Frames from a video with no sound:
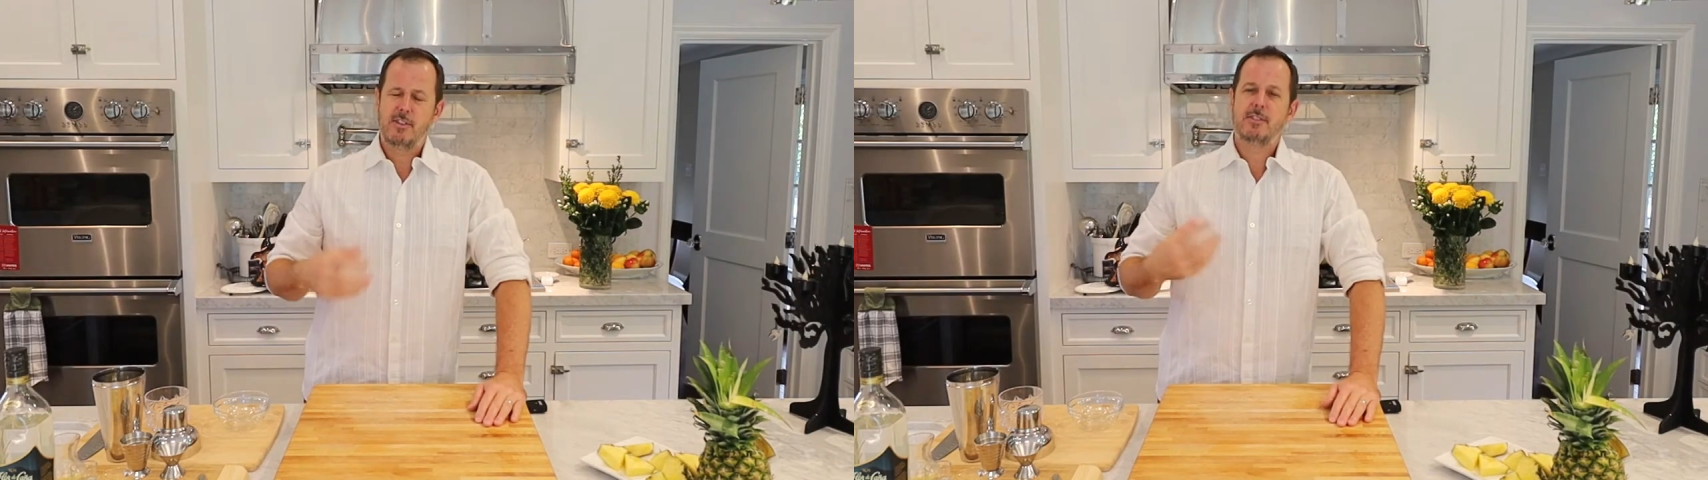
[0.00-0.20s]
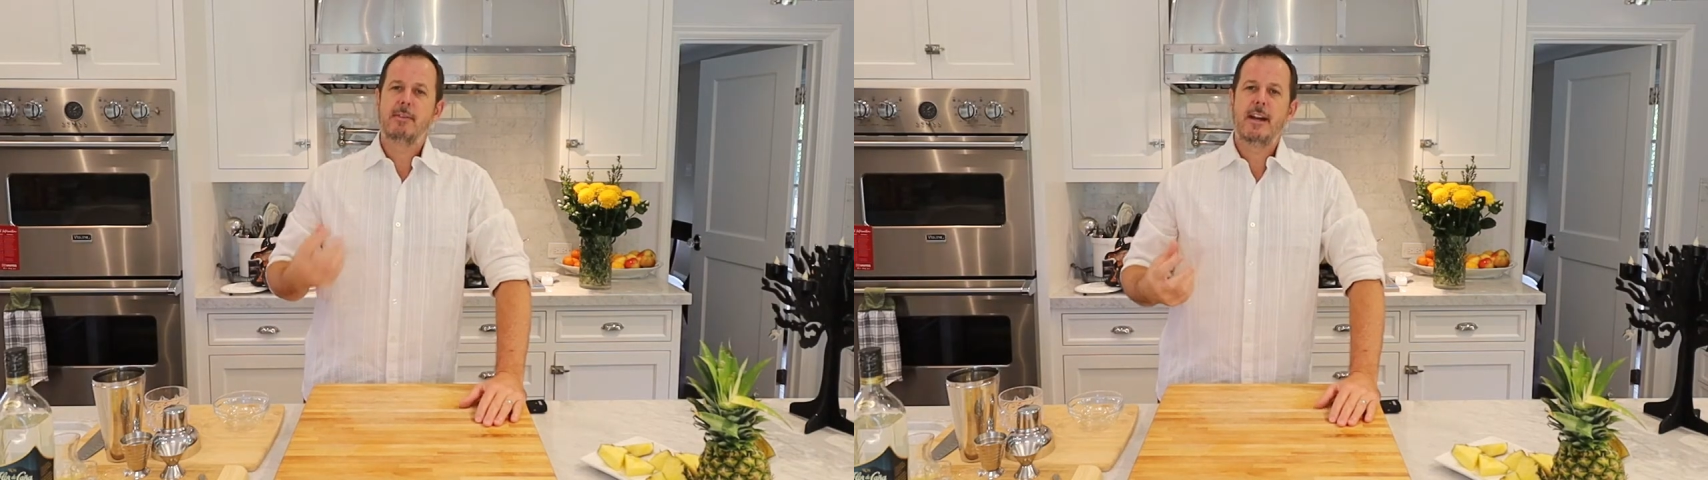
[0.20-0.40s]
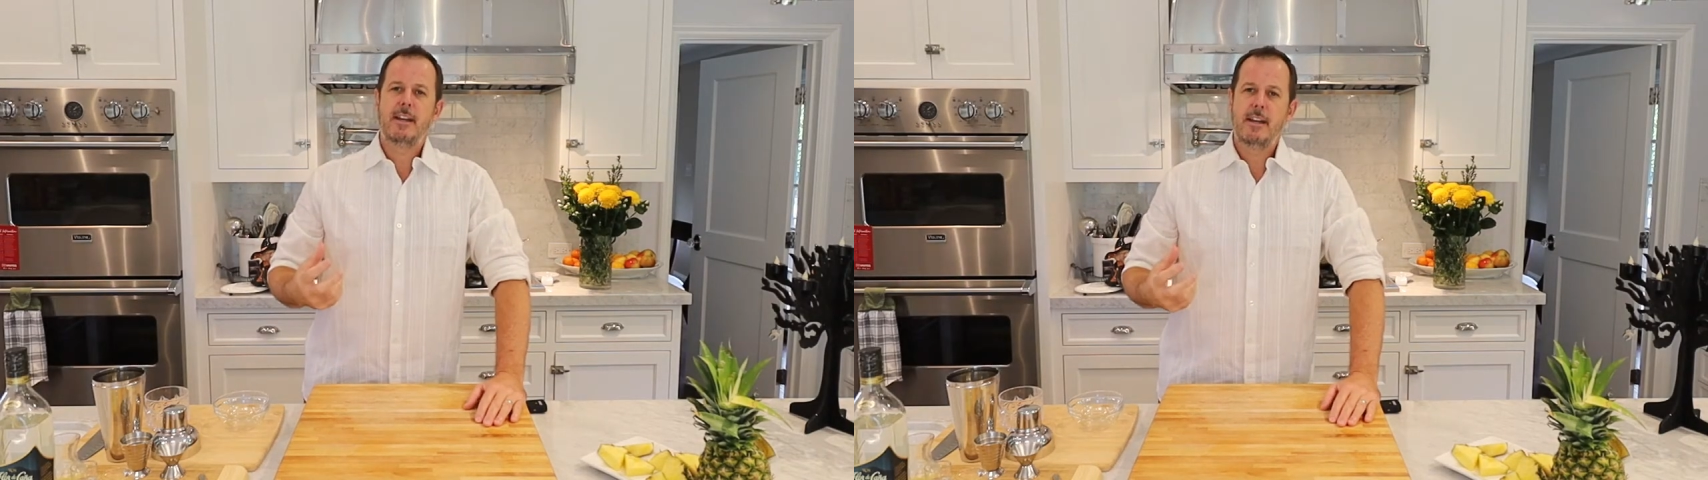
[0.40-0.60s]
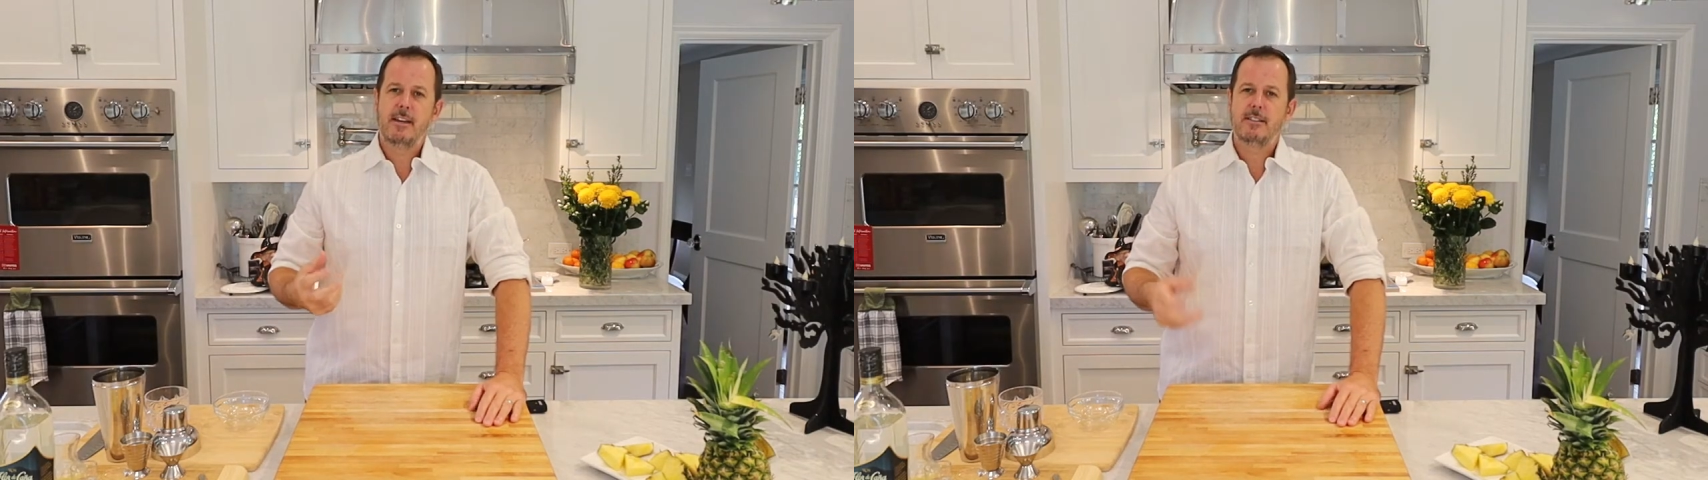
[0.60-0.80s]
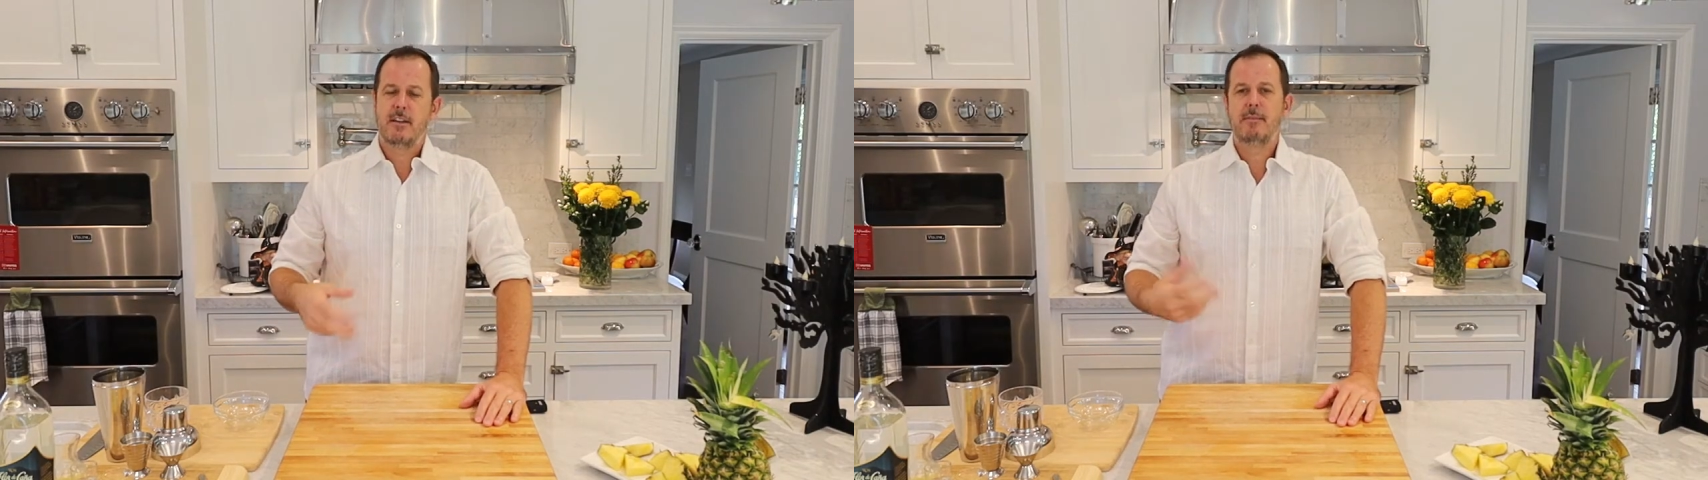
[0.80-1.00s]
some
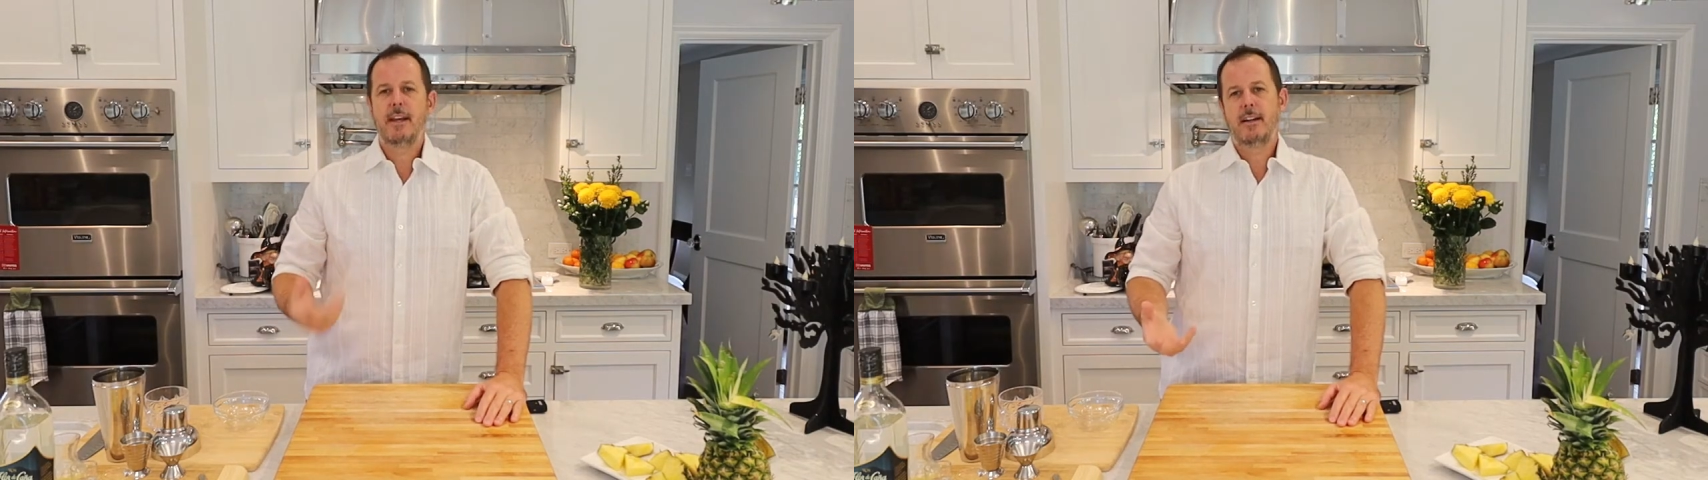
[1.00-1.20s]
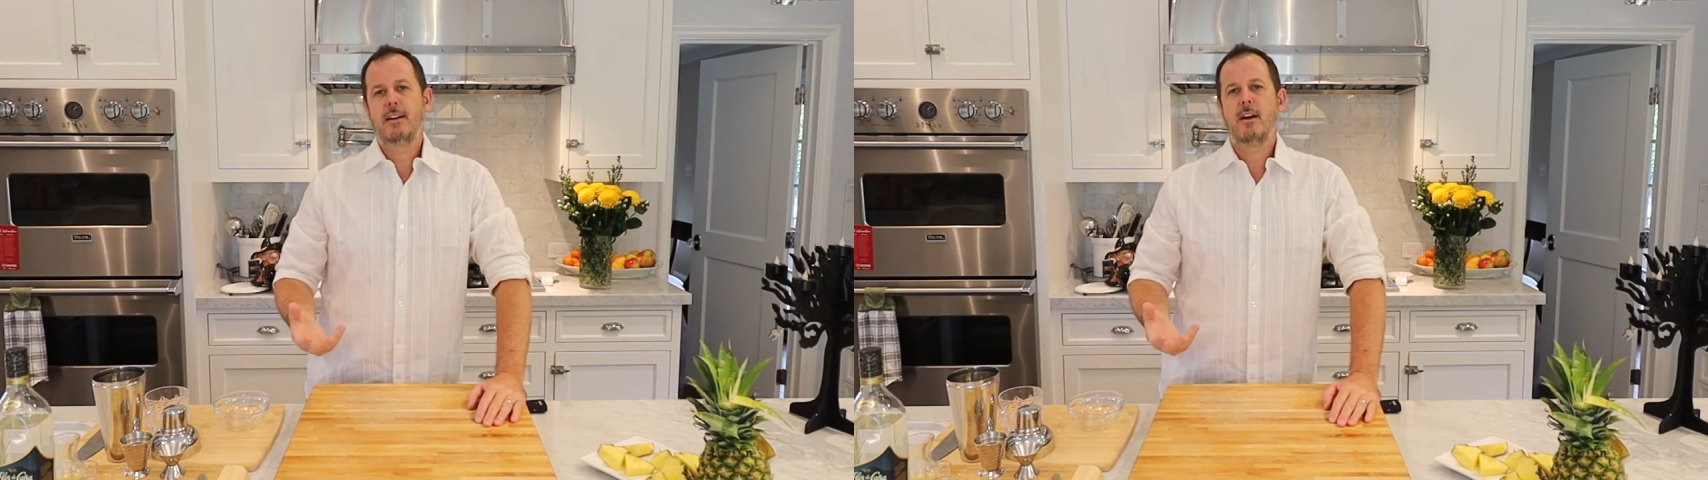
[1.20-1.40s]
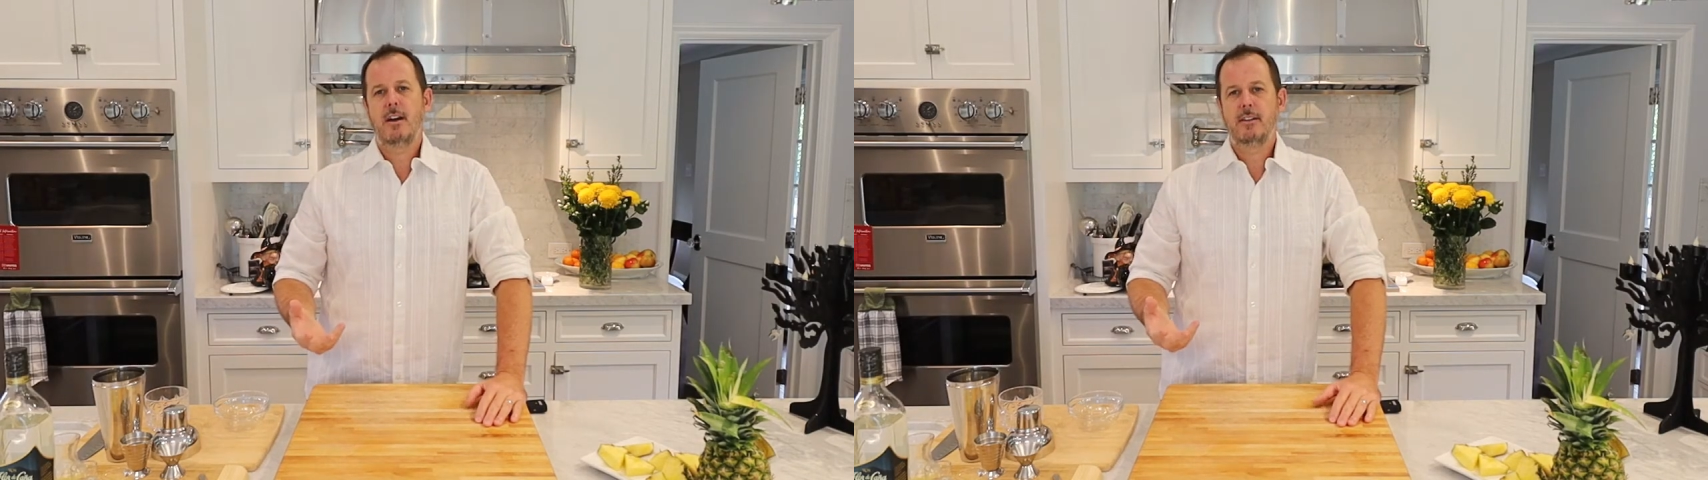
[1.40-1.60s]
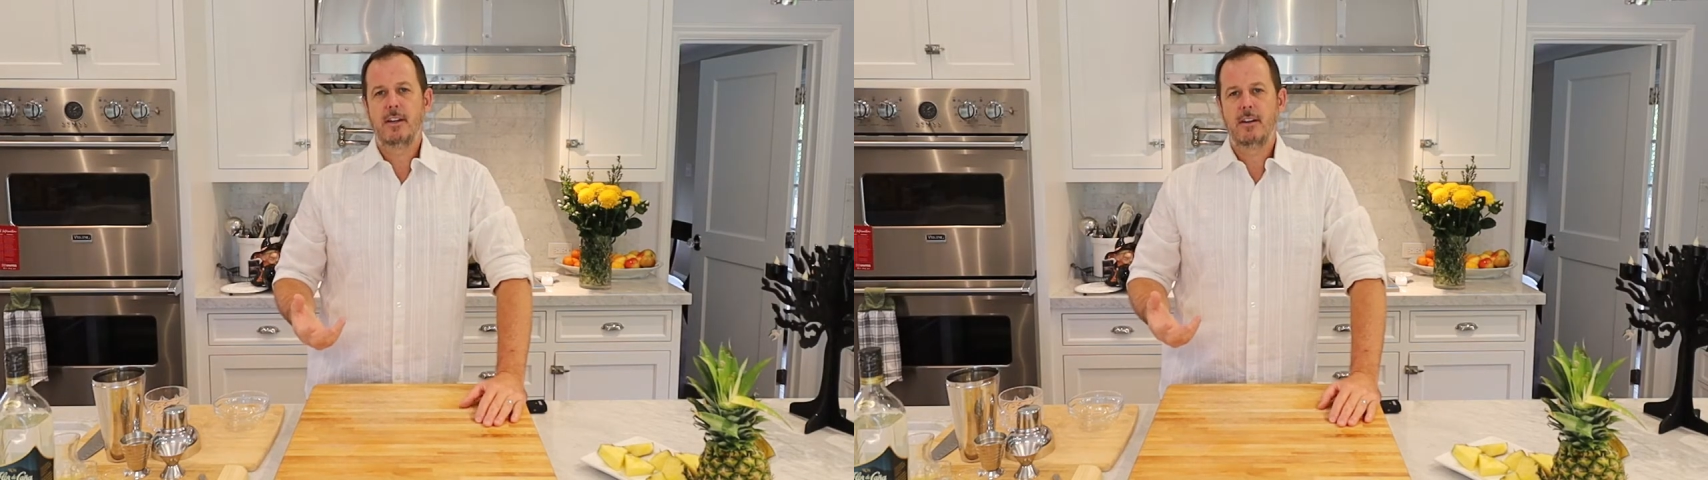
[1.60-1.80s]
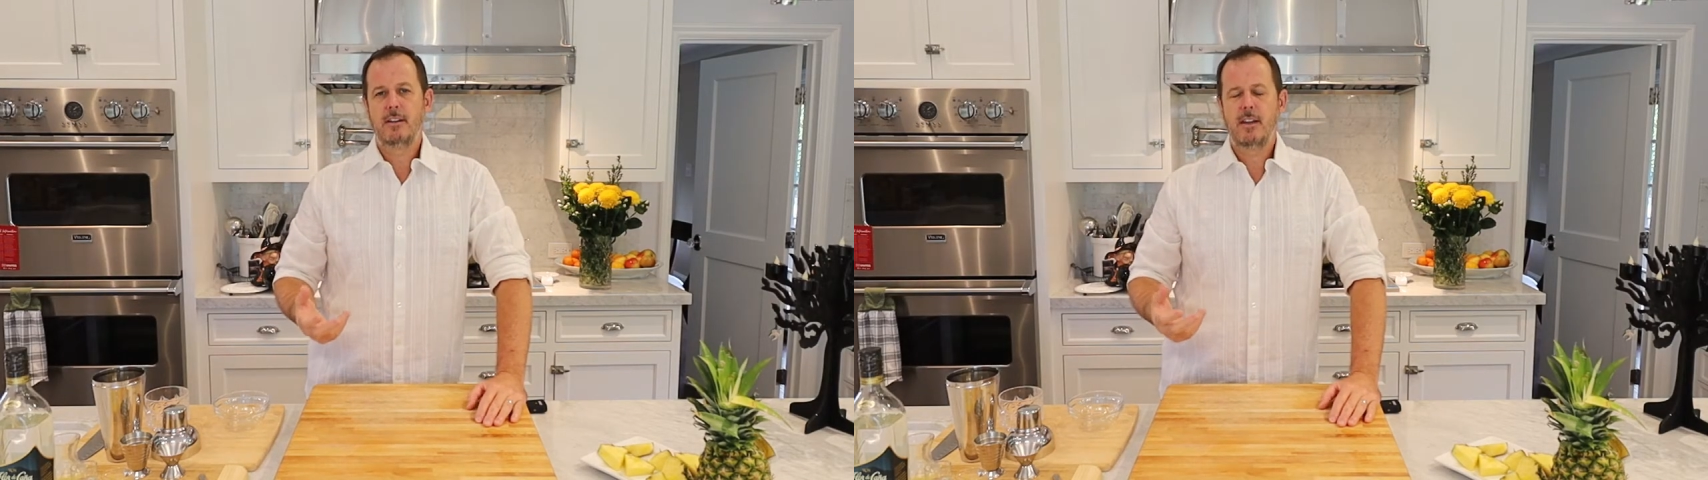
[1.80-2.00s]
ideas on making a cocktail,